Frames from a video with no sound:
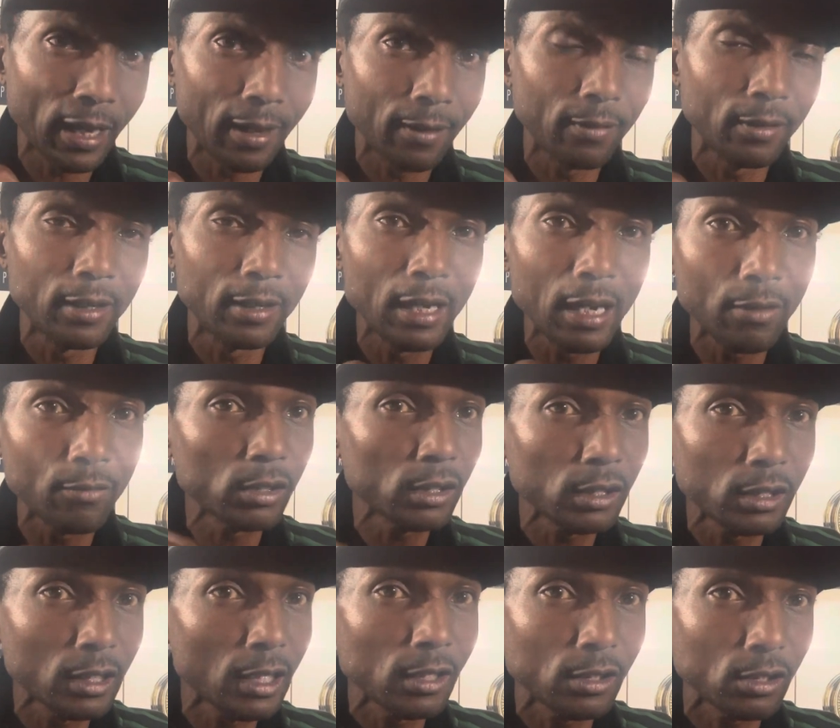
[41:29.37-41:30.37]
never
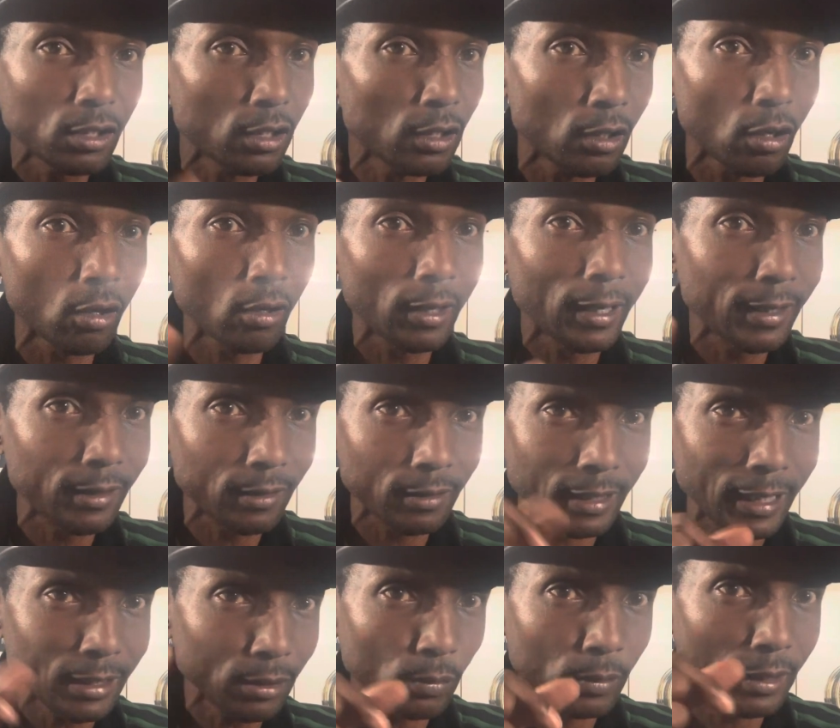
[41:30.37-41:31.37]
snitched and all that,
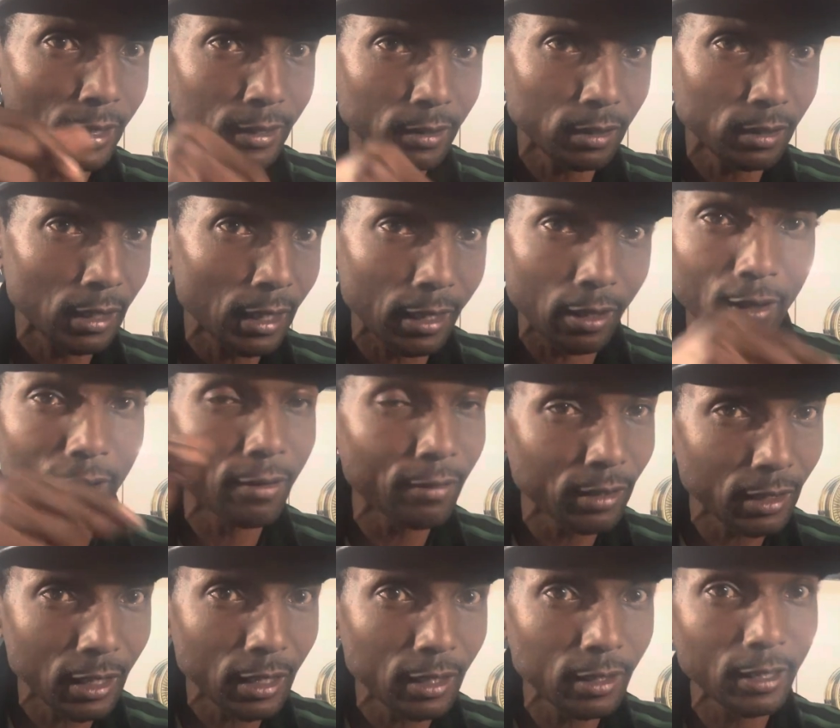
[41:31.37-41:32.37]
that's what they say.
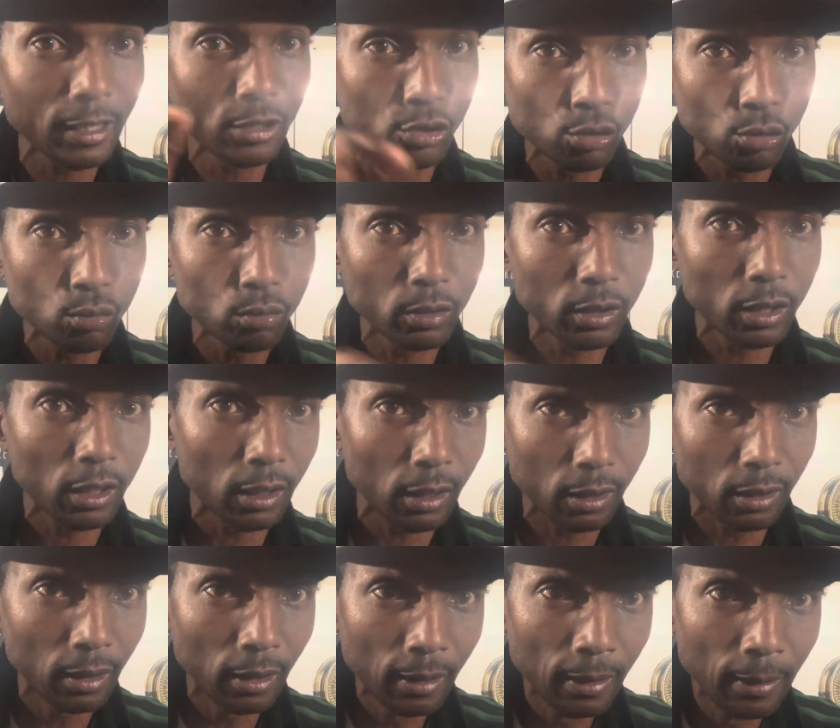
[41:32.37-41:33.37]
Everything that you
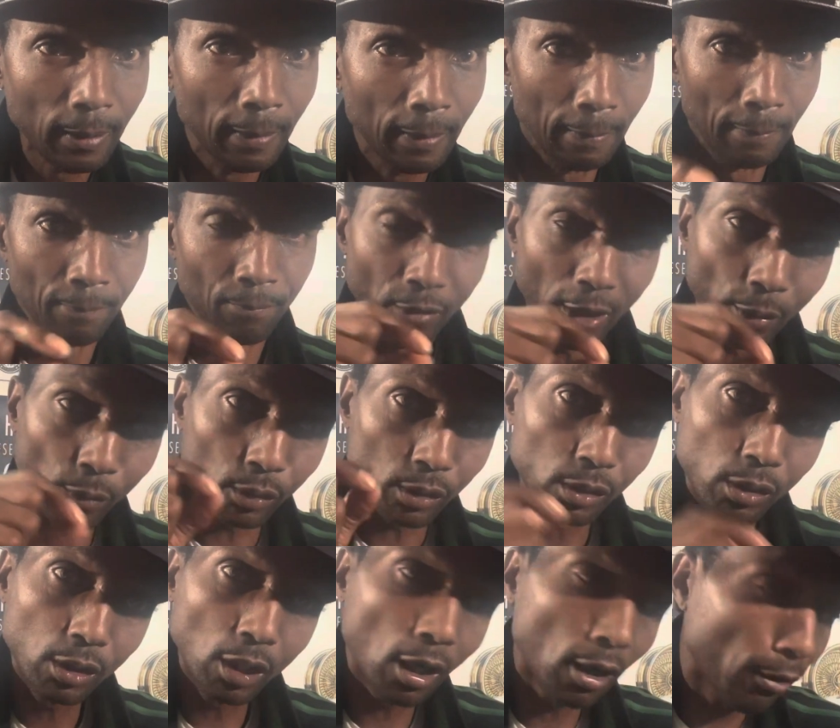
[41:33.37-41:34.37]
did that was
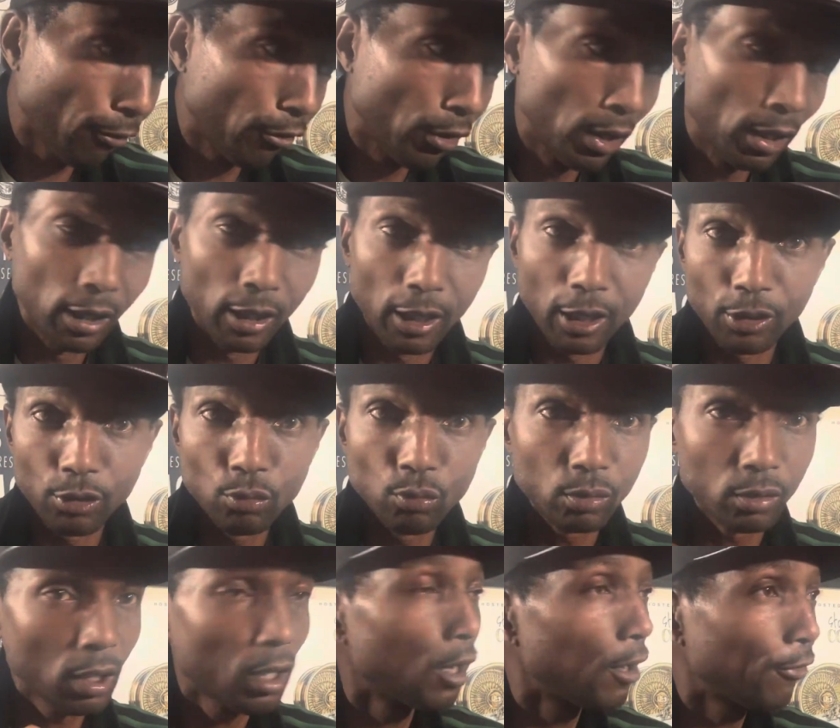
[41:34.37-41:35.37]
tough and you
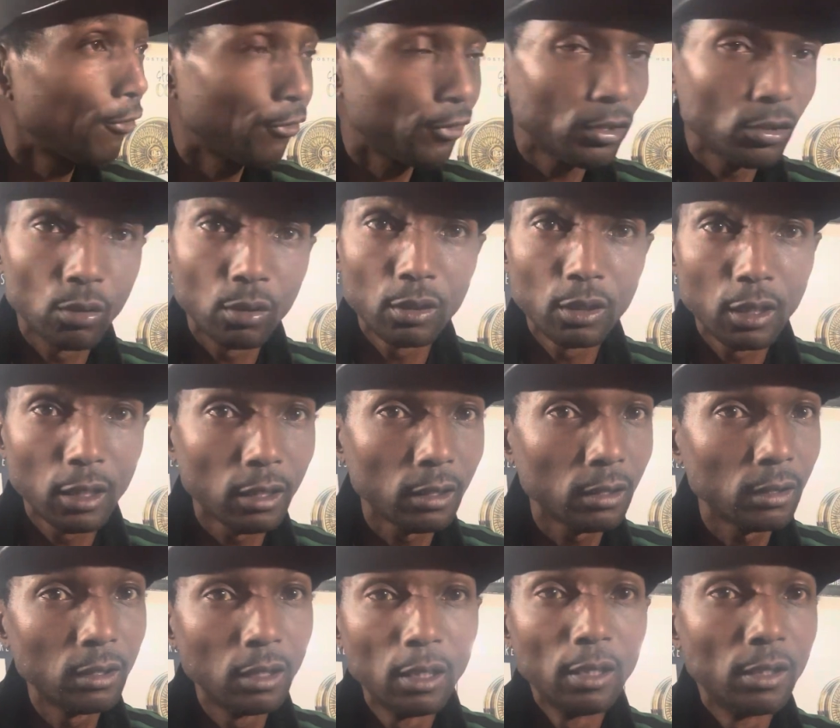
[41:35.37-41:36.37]
a
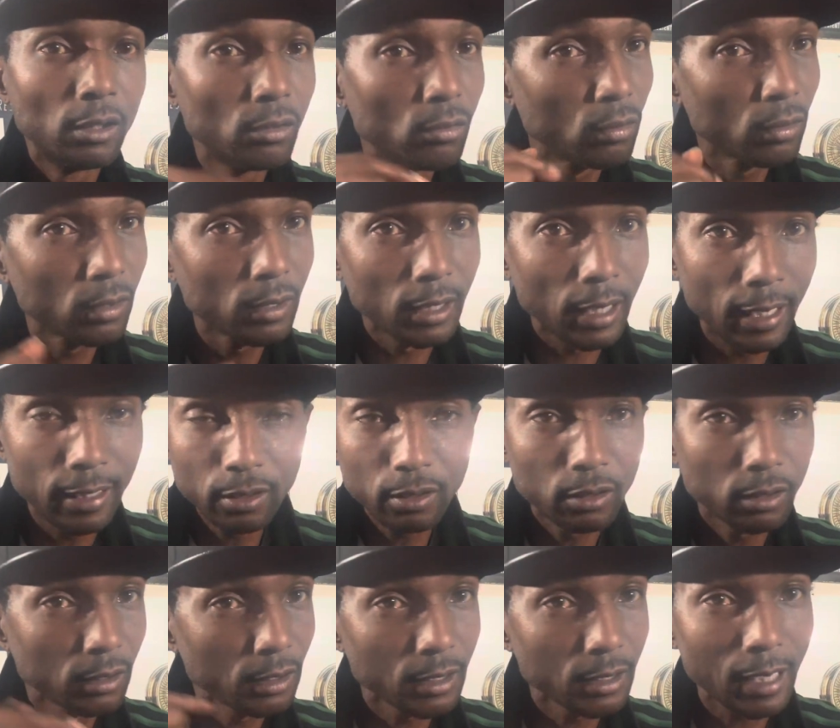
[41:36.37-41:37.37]
killer, you a gangster,
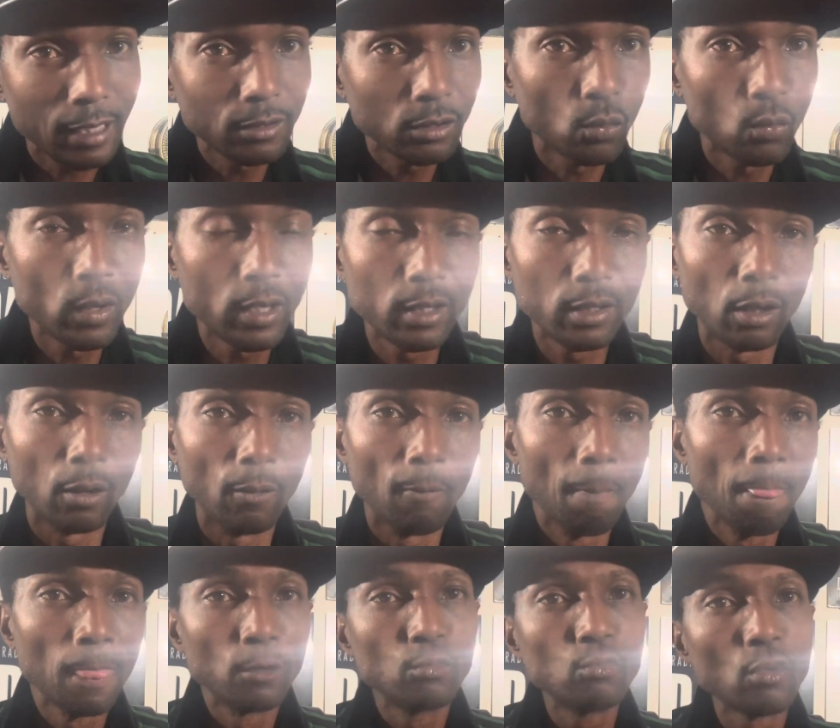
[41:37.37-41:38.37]
is out the window.
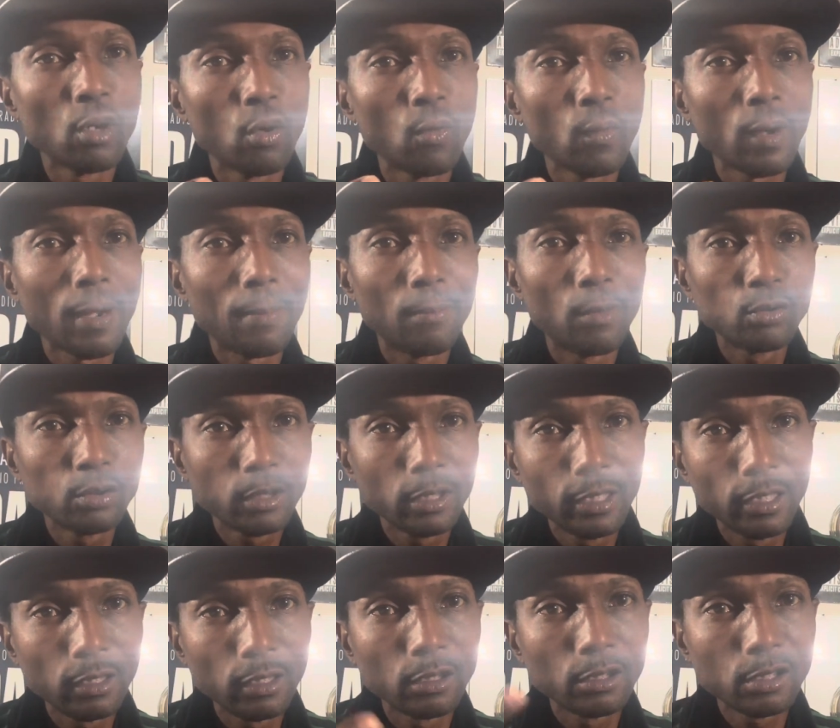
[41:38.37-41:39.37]
You know why most
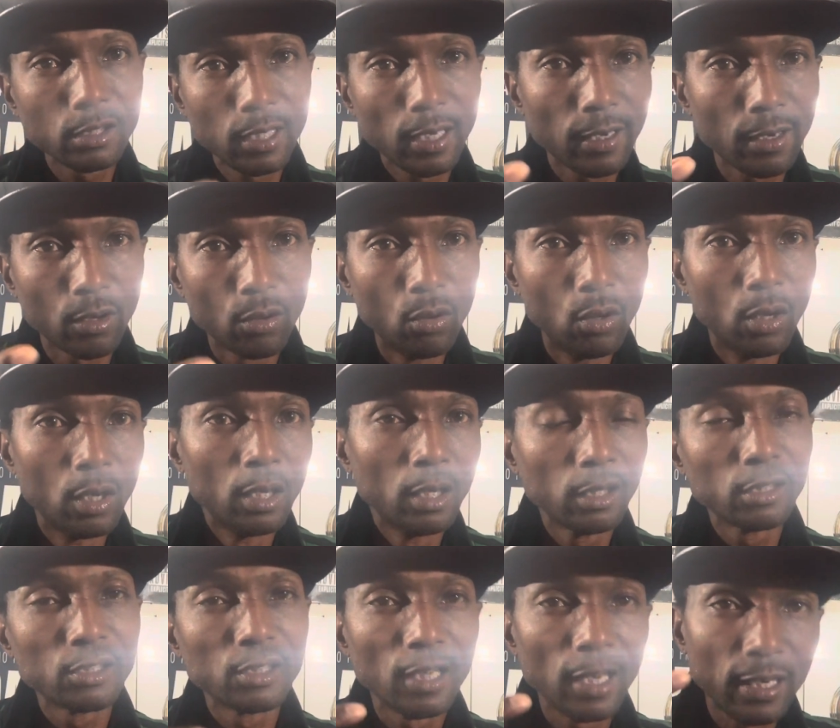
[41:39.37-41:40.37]
killers tell?
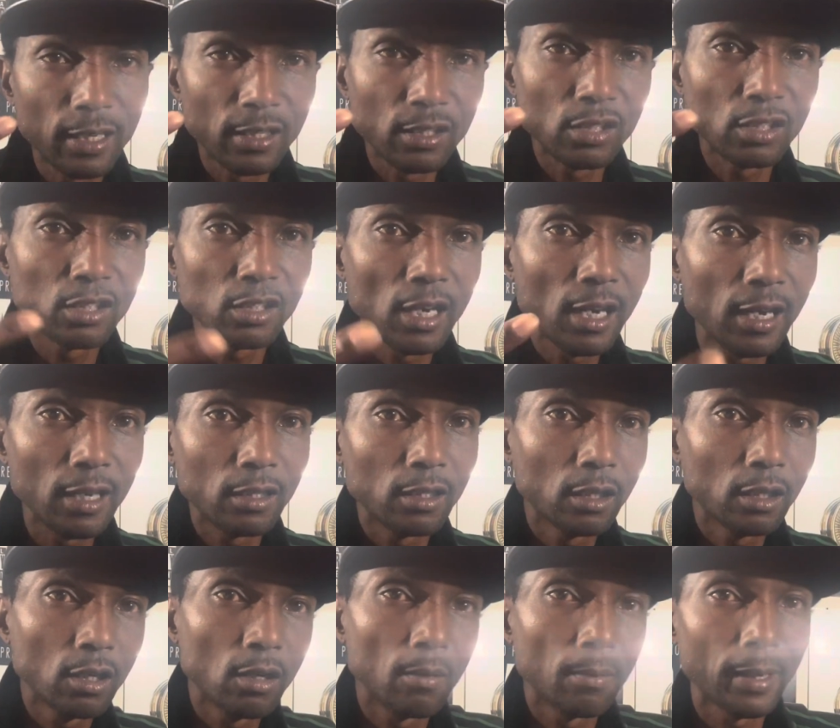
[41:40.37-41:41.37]
Because they ain't scared to
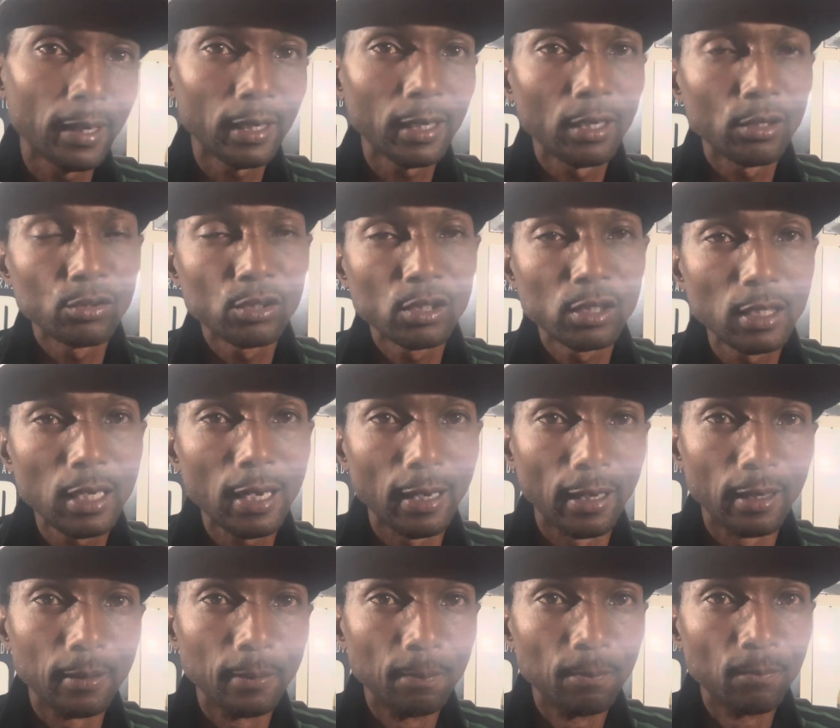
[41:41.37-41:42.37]
come back outside.